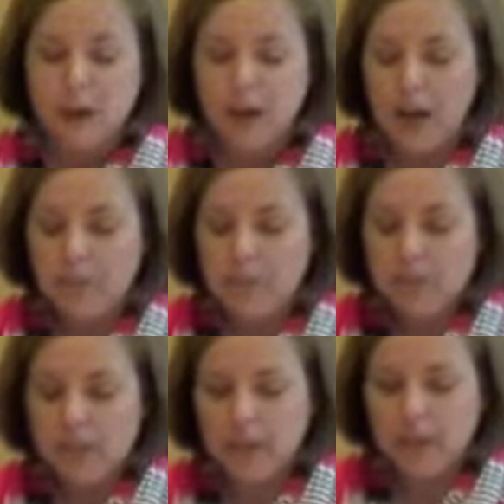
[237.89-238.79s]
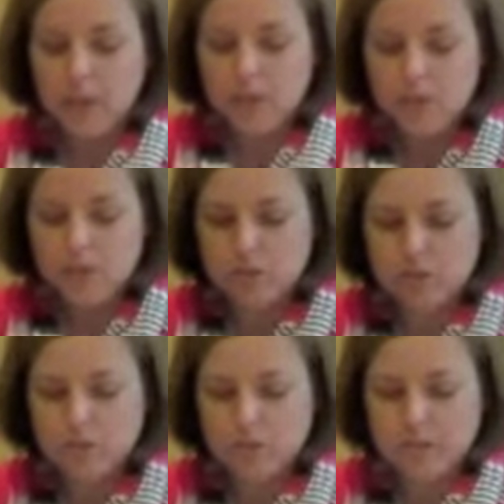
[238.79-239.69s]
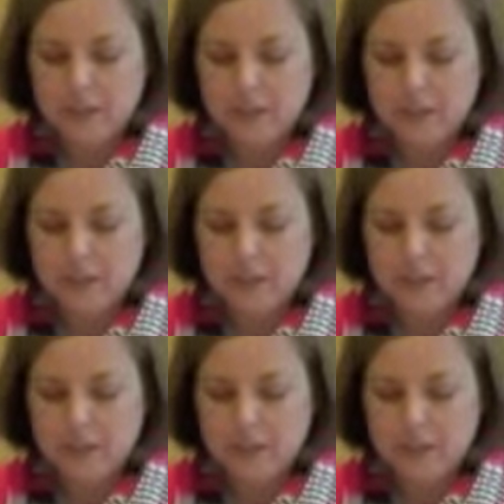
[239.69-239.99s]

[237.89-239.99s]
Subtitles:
And I will just read it